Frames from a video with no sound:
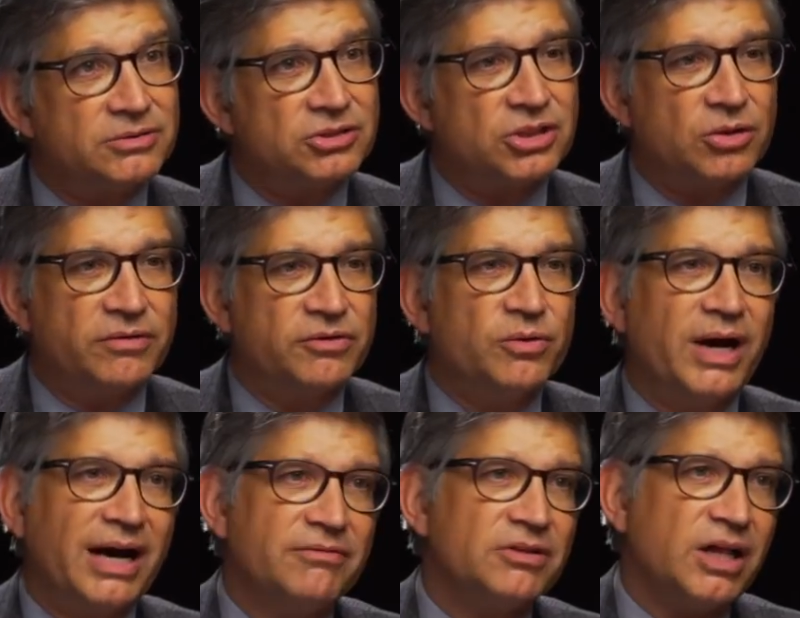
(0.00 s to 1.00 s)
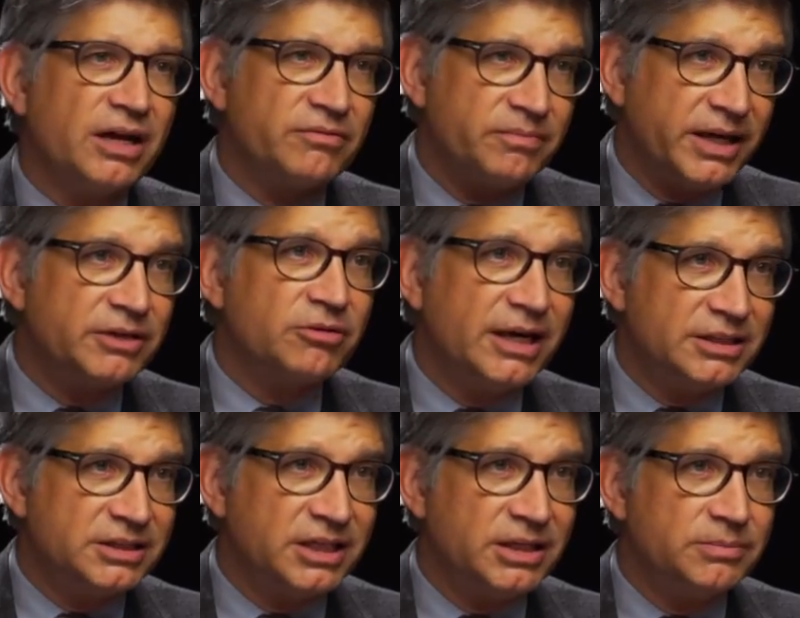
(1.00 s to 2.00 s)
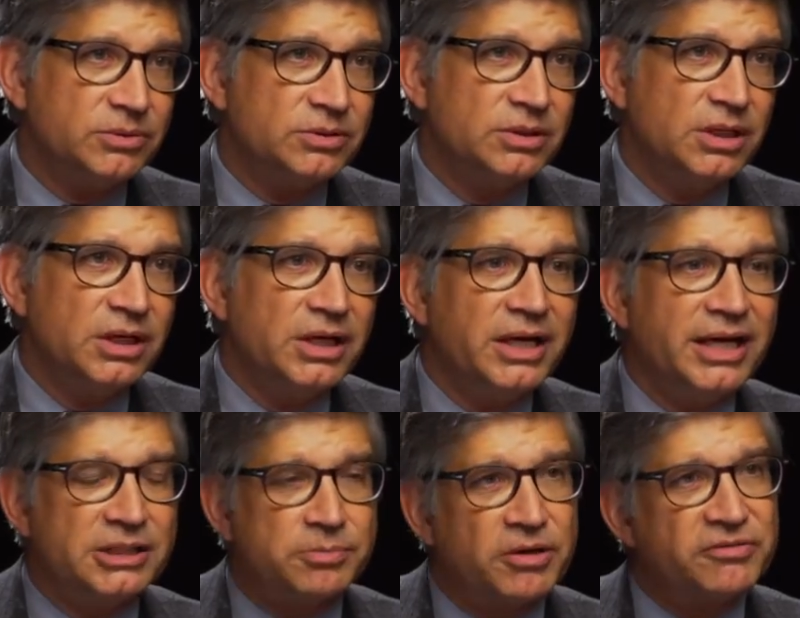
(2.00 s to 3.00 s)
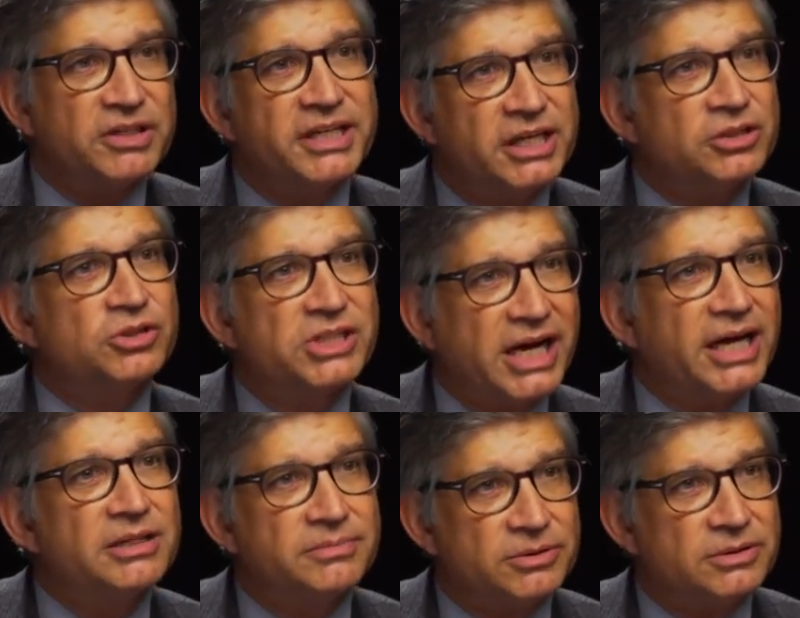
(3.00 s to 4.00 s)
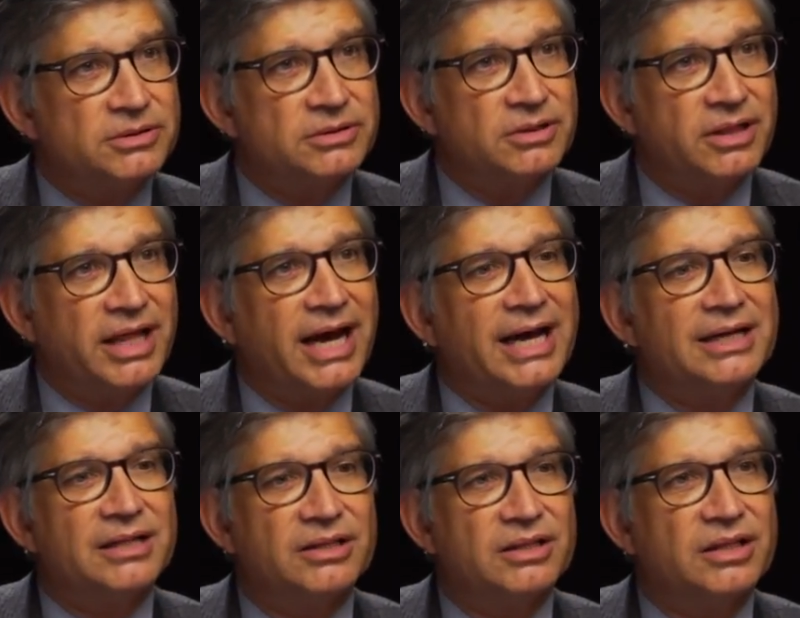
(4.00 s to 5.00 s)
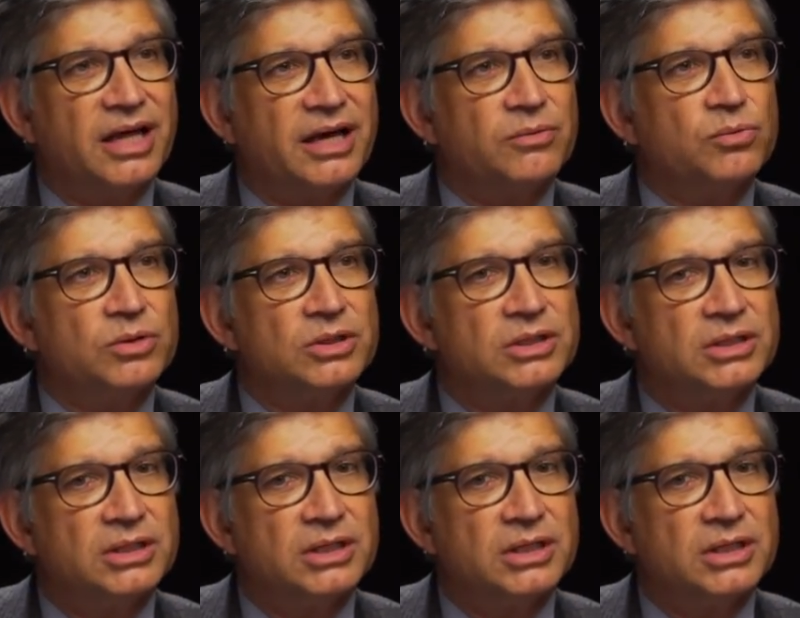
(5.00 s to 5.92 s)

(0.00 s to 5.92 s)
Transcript: So if you have a lot of men around the table, it's perfectly understandable that they would